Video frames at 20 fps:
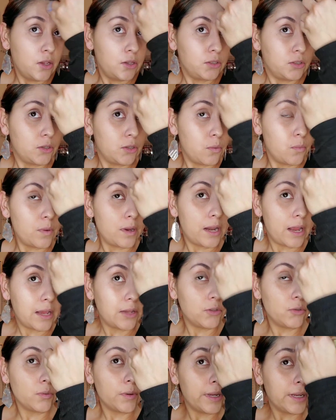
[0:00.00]
So when
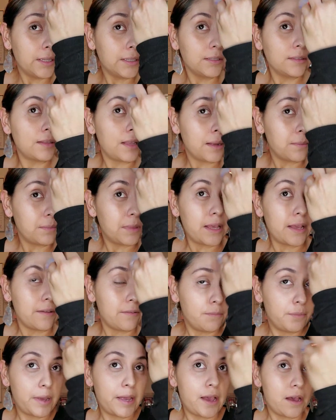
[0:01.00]
I joined Lime
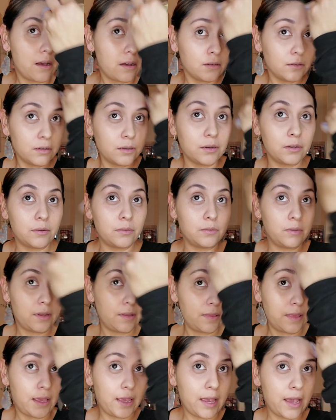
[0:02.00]
Life by
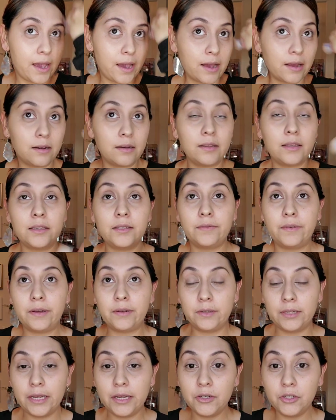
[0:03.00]
Alcone, they had this
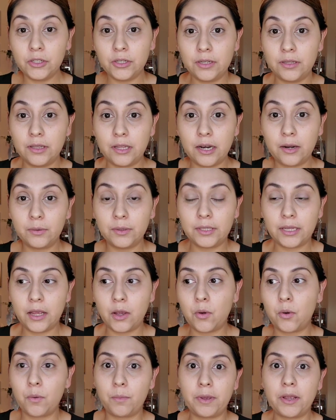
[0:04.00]
foundation that I was
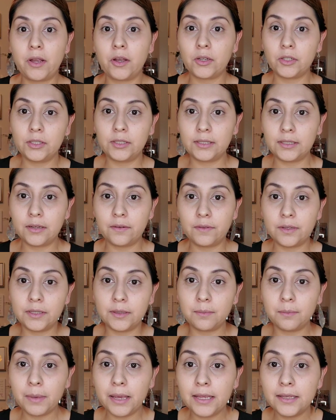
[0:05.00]
like, oh my gosh, this stuff is
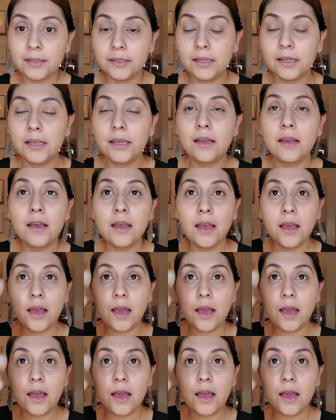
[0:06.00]
amazing.